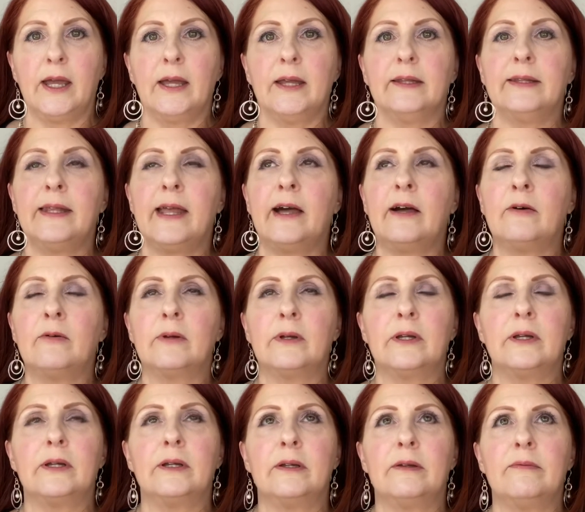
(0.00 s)
Now,
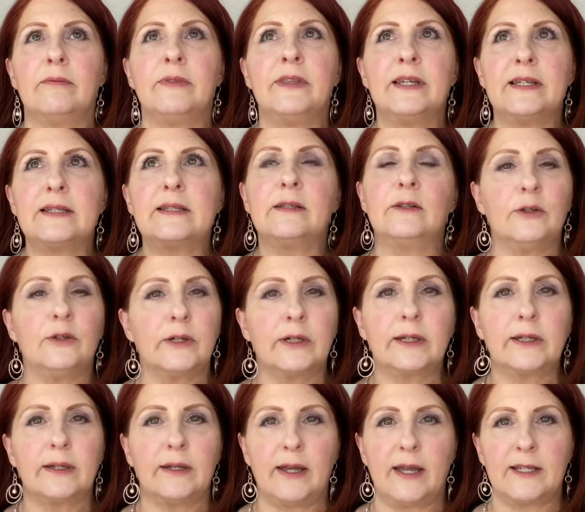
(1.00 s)
this
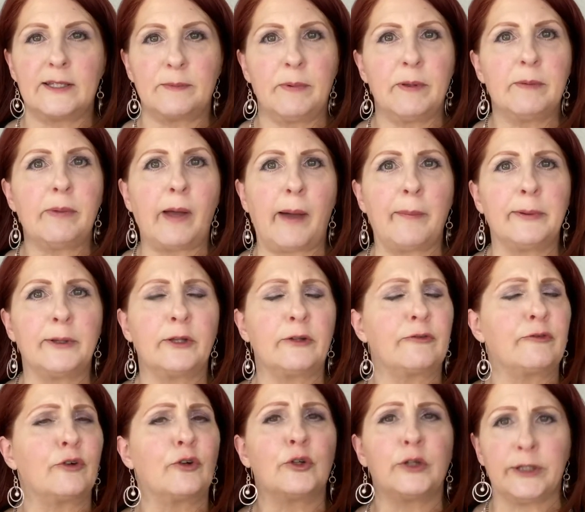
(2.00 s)
look has been popular
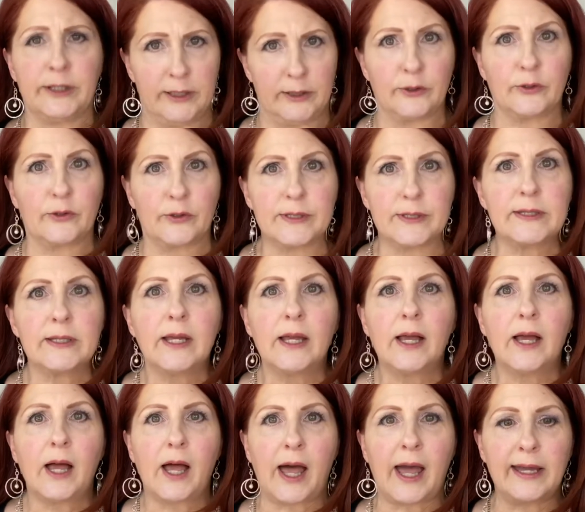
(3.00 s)
for years.
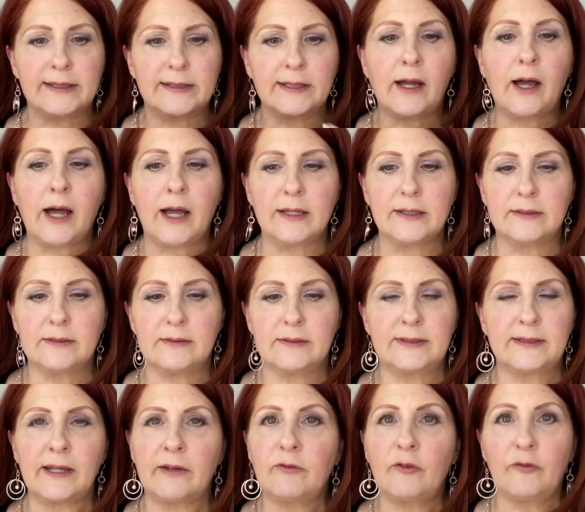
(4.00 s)
I taught
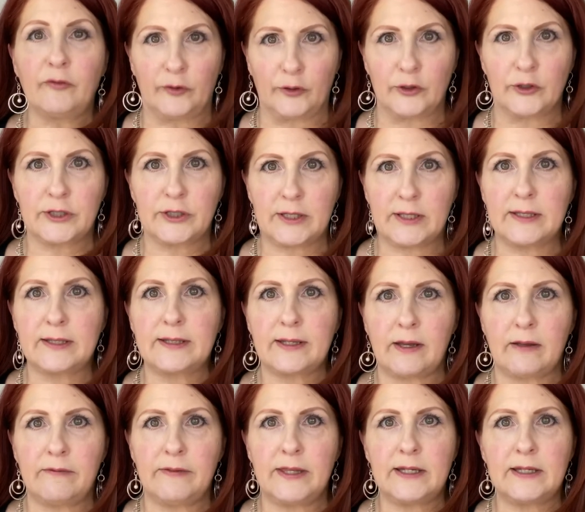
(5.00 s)
several versions
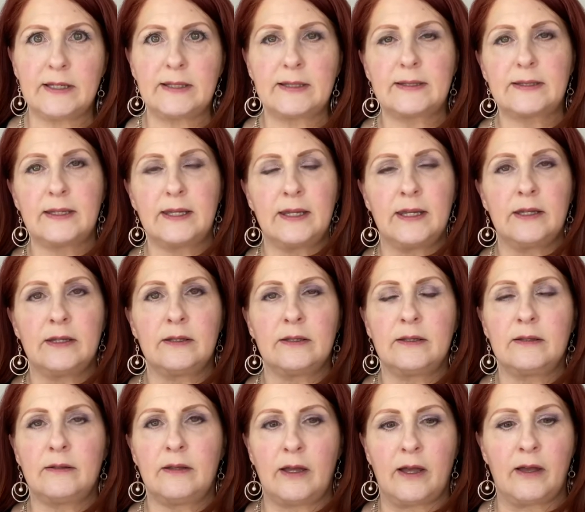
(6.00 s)
of this
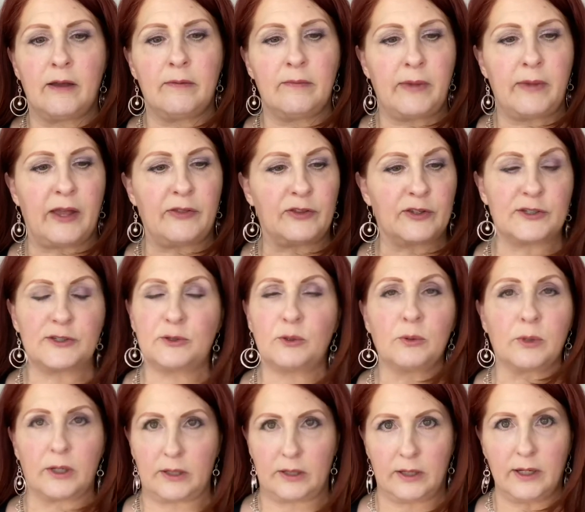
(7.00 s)
in at the
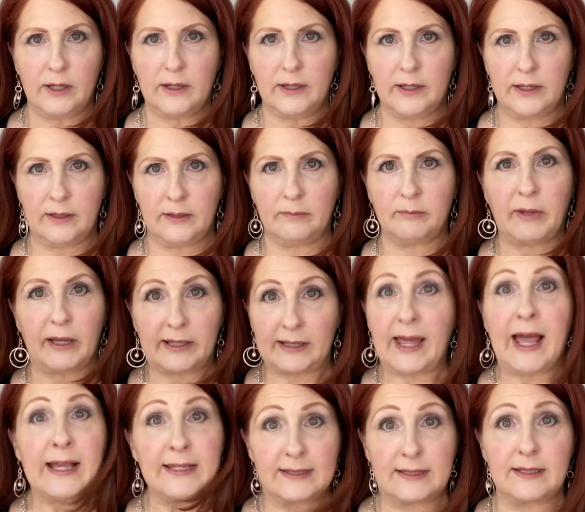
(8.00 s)
store in my
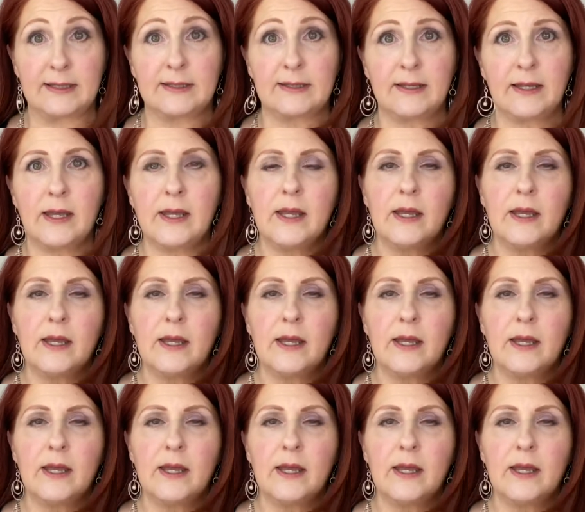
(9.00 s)
classes.